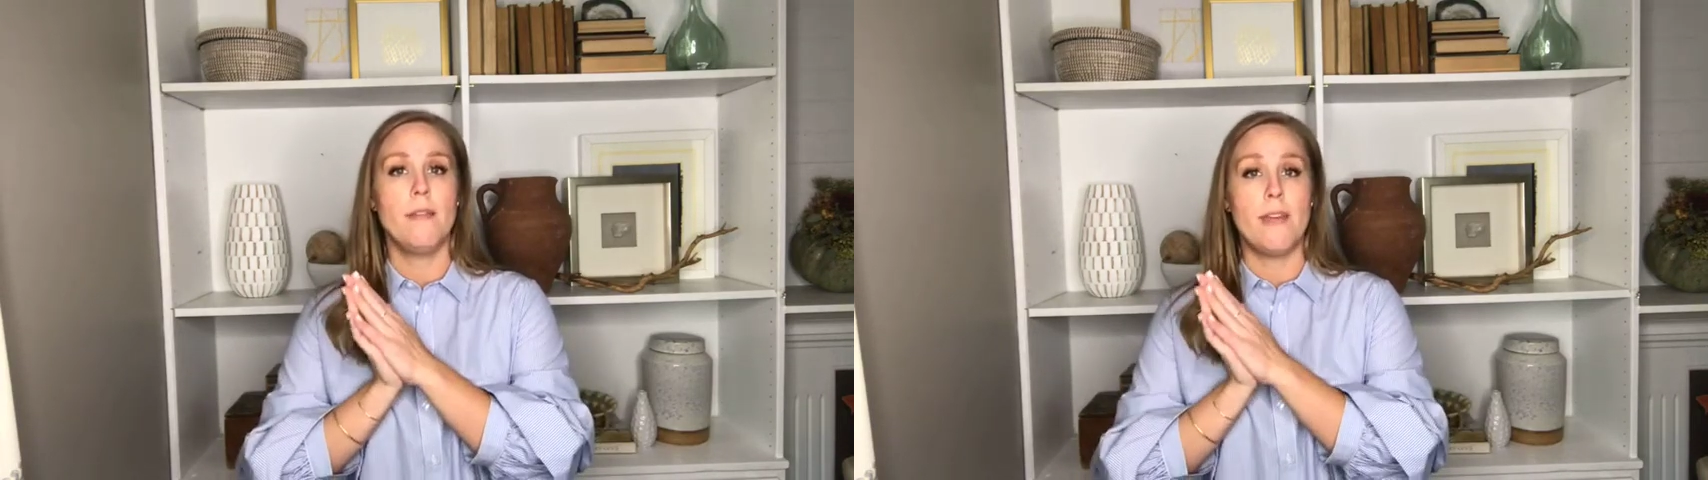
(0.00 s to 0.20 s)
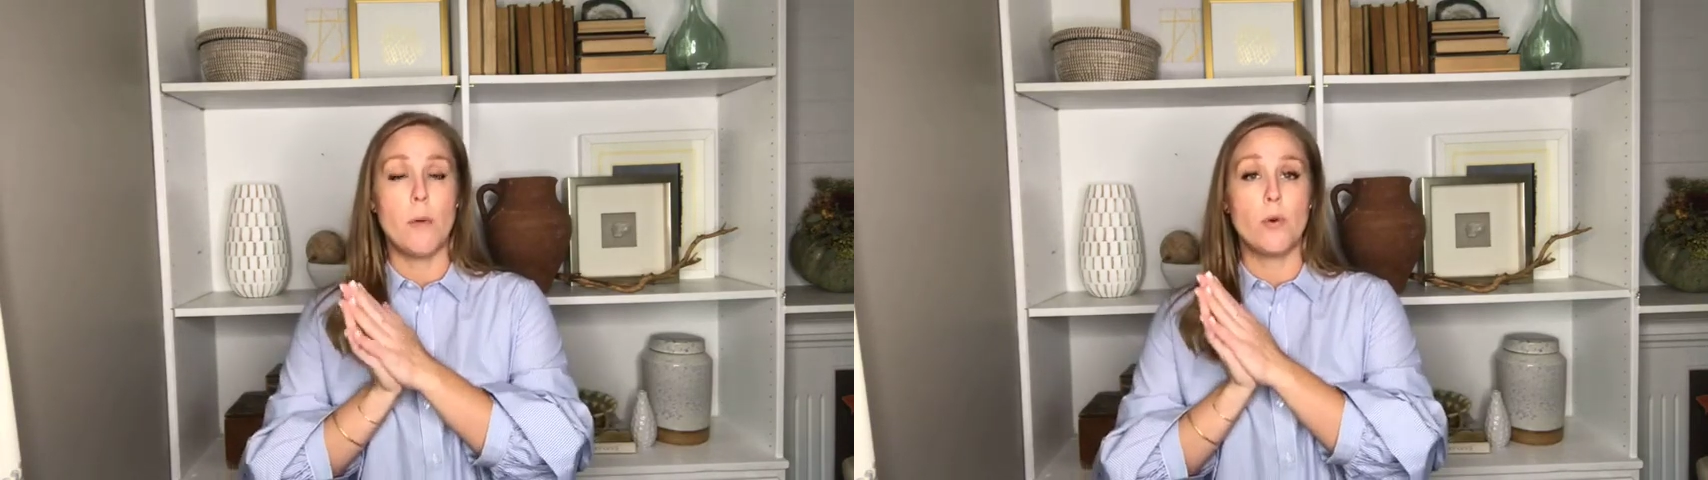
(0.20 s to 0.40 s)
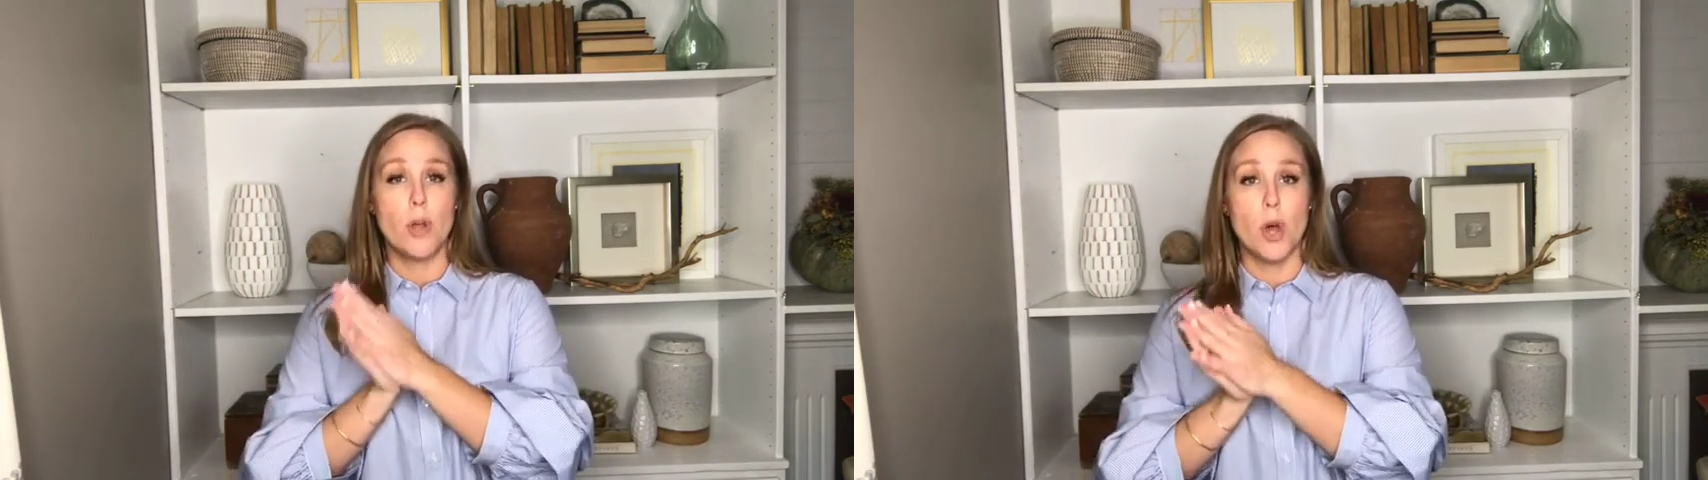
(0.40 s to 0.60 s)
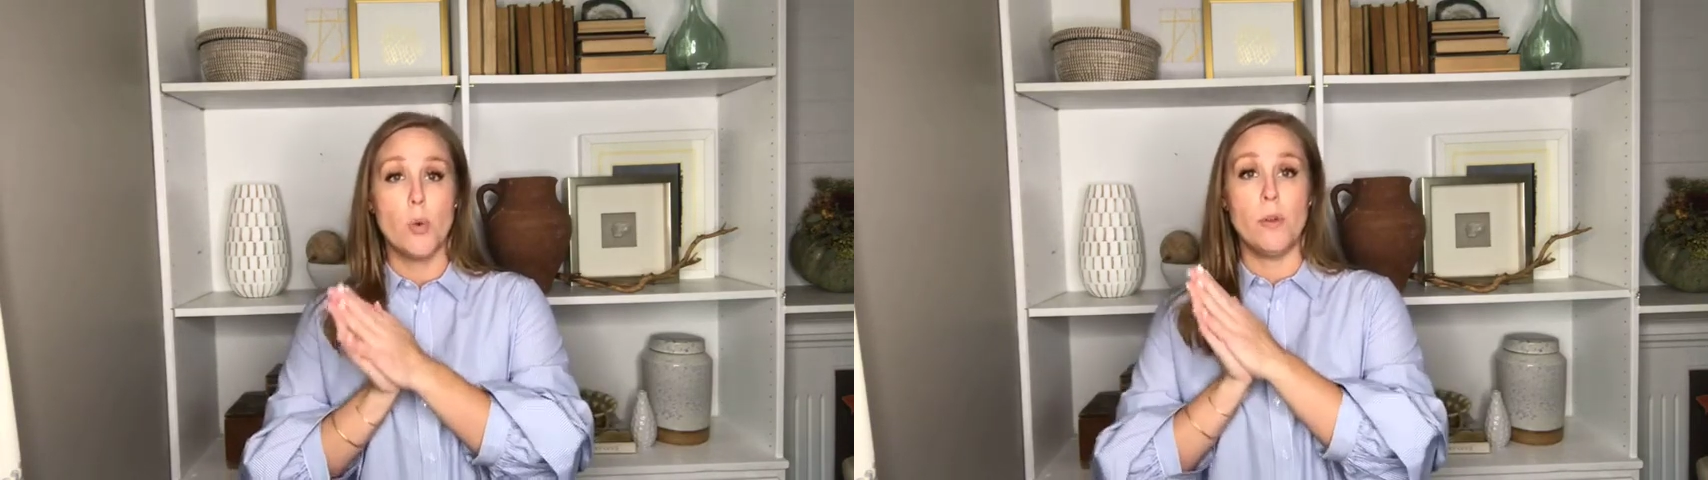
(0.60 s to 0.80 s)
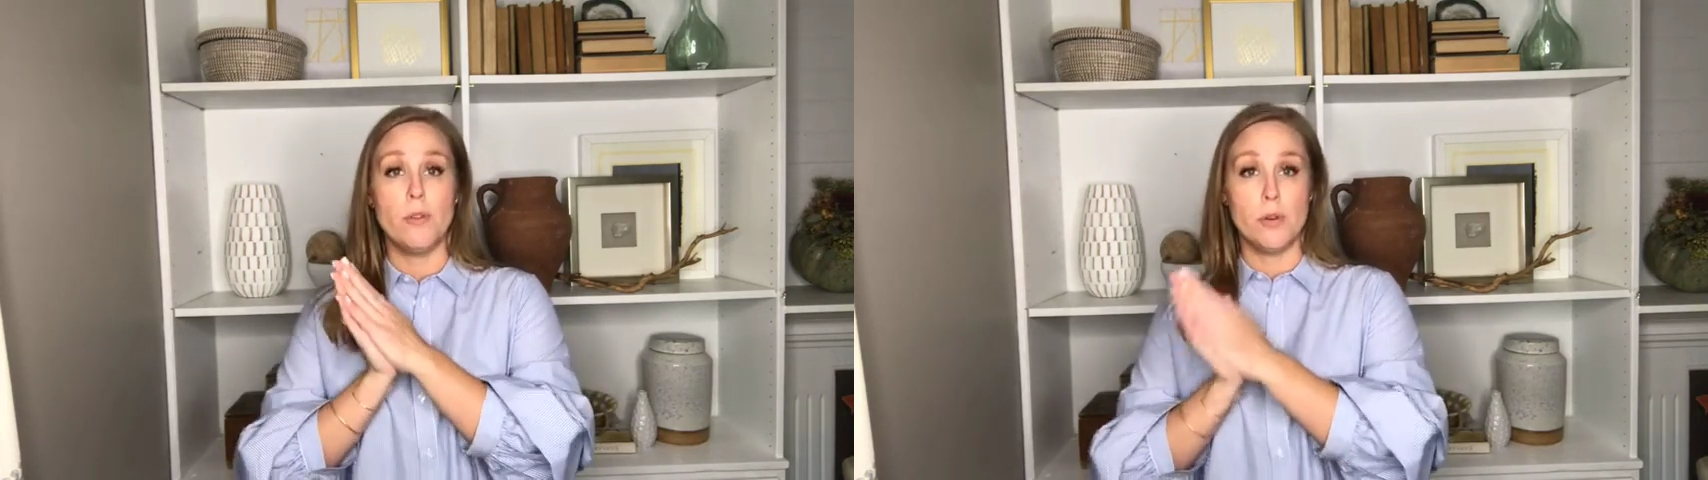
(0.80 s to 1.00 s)
that will
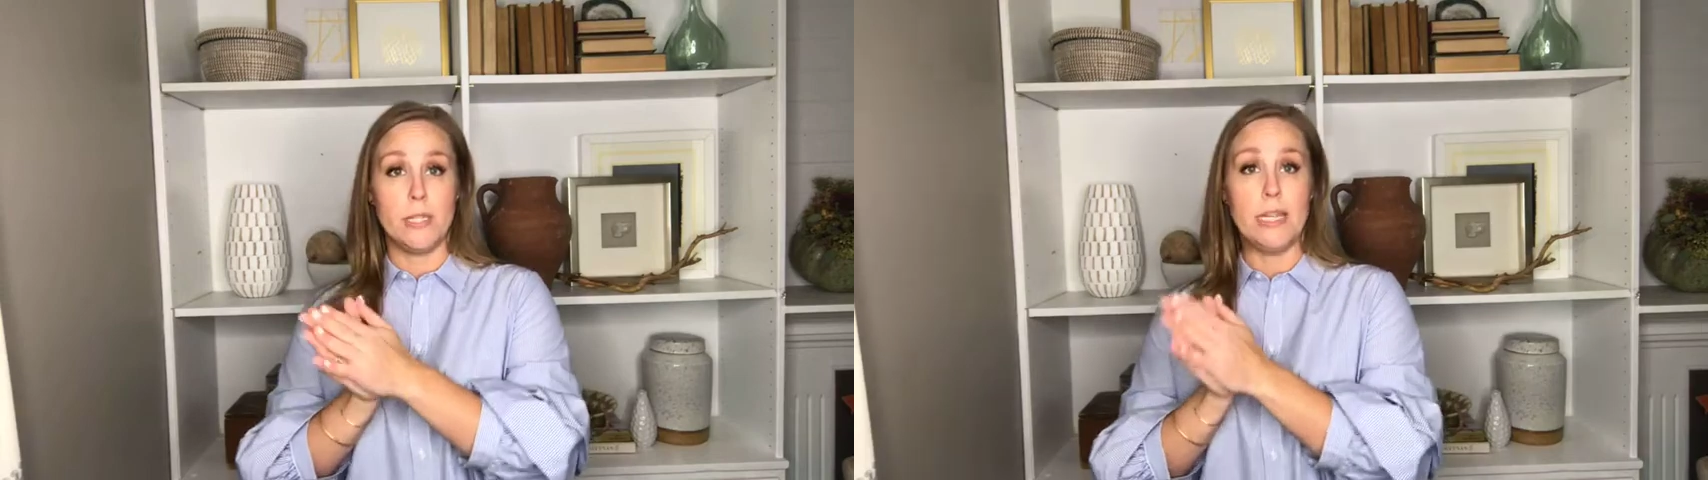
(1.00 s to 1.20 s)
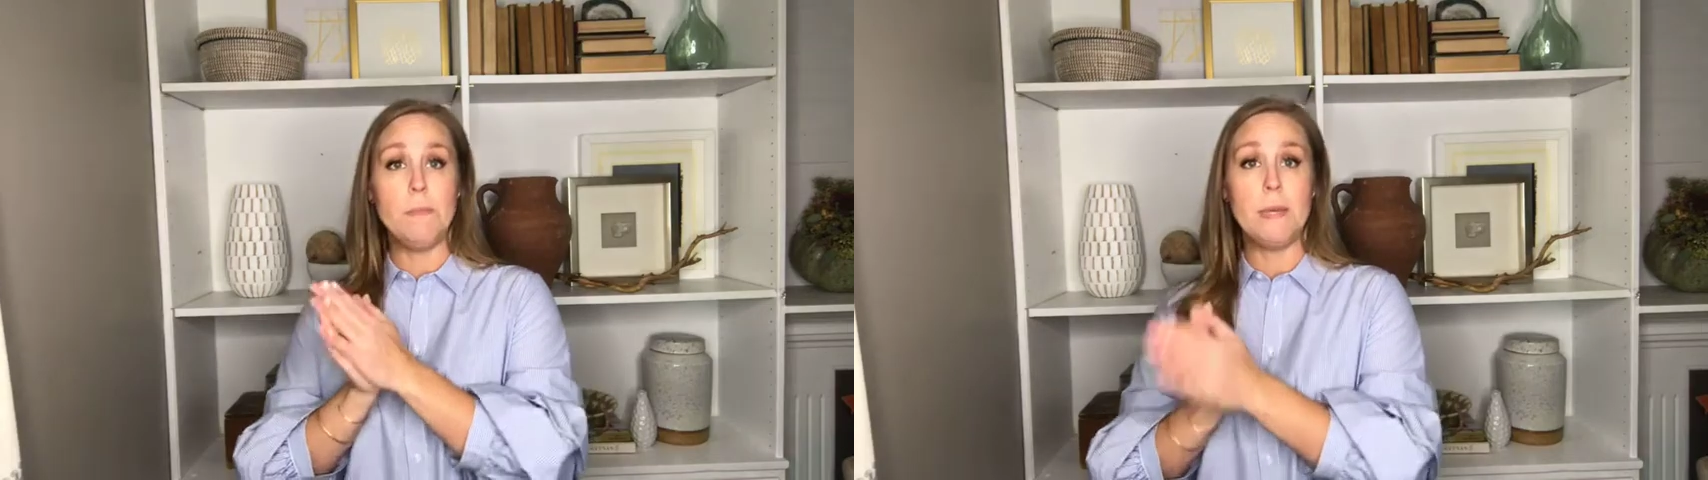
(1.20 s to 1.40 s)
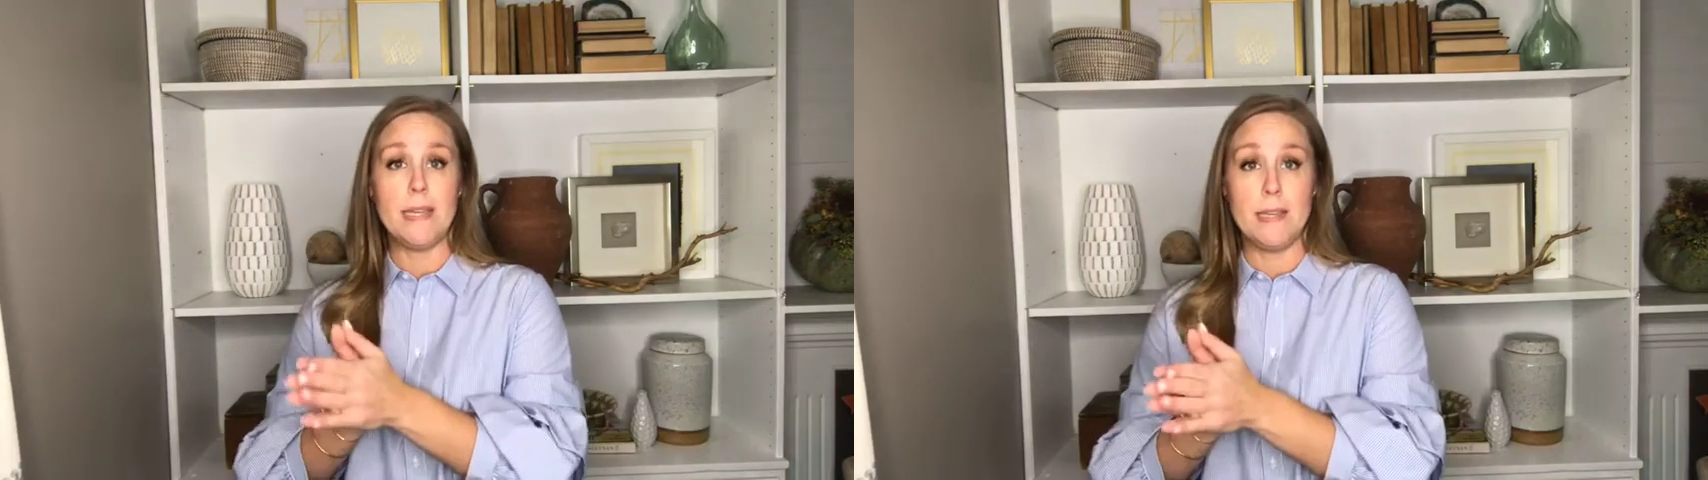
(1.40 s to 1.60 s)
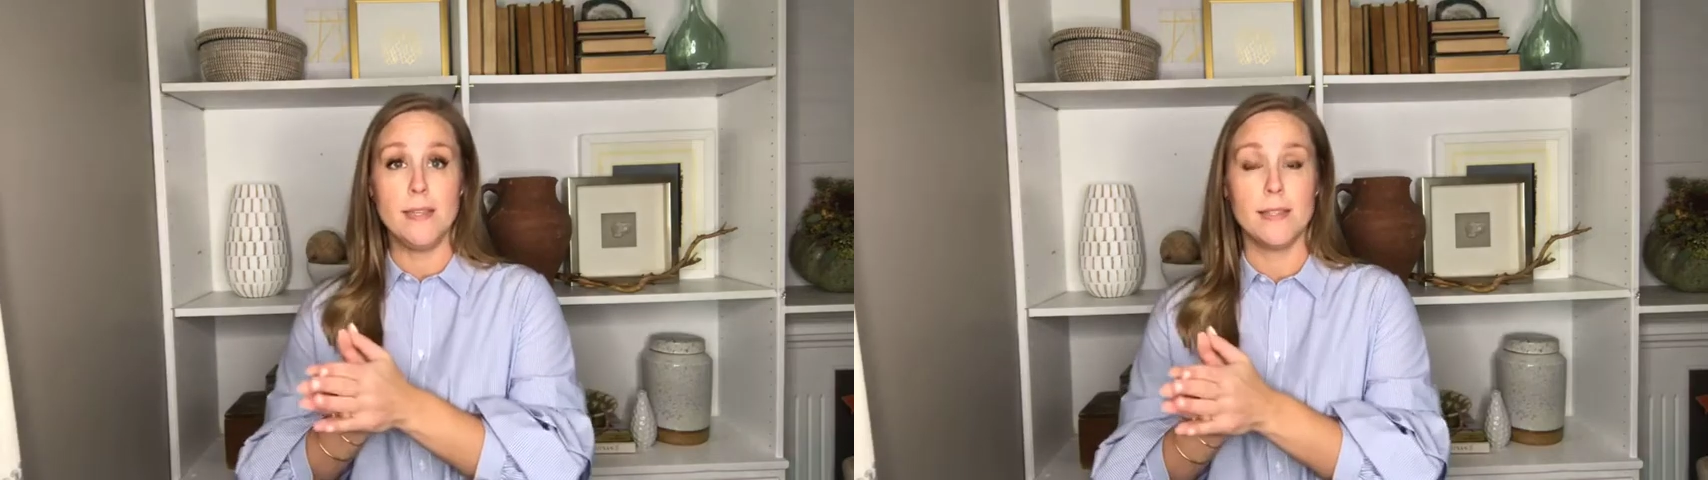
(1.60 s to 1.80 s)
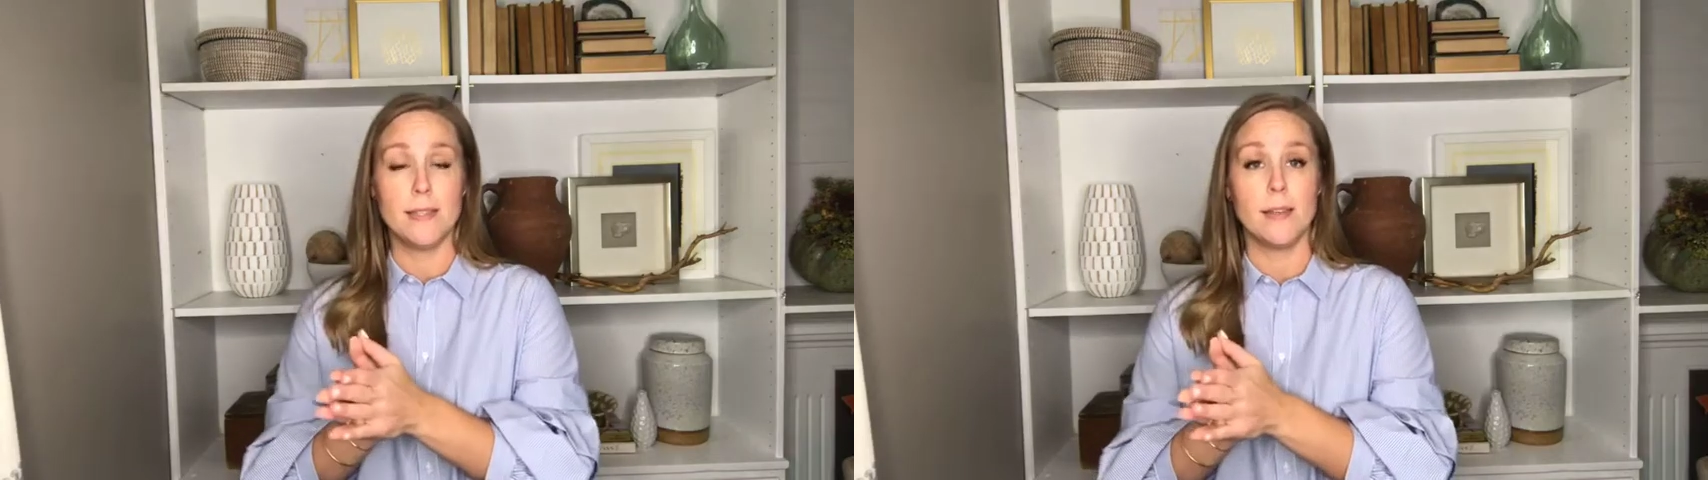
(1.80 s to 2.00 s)
go with your lead
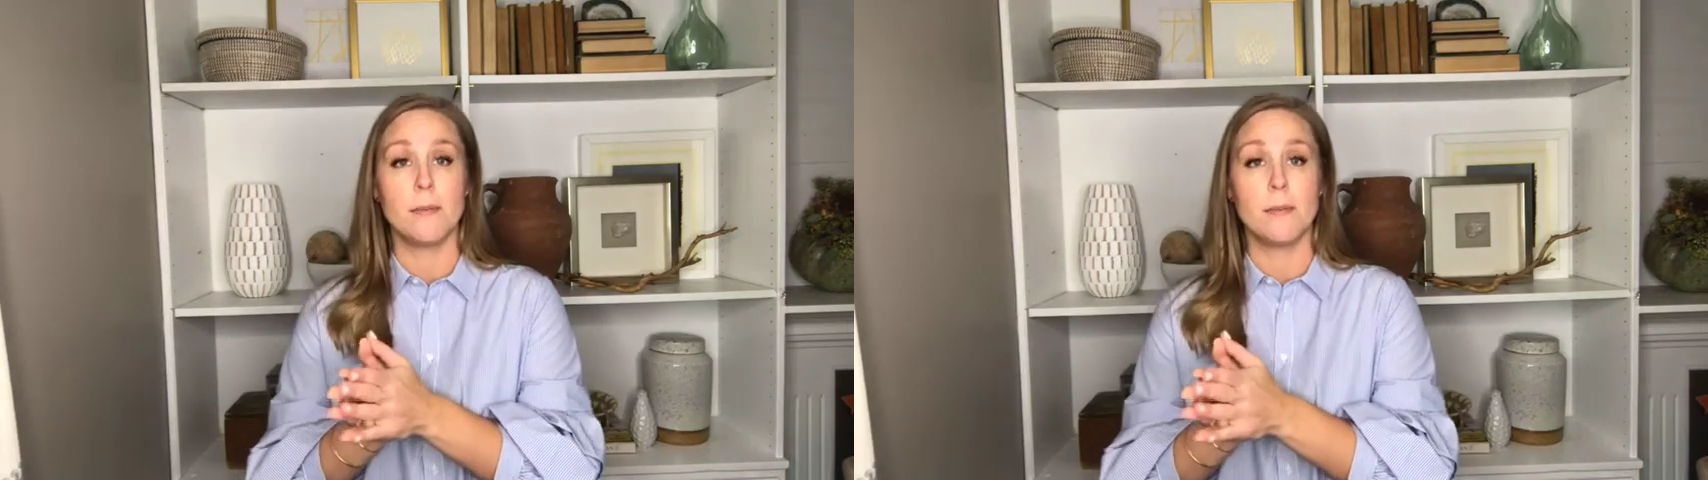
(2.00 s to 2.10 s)
piece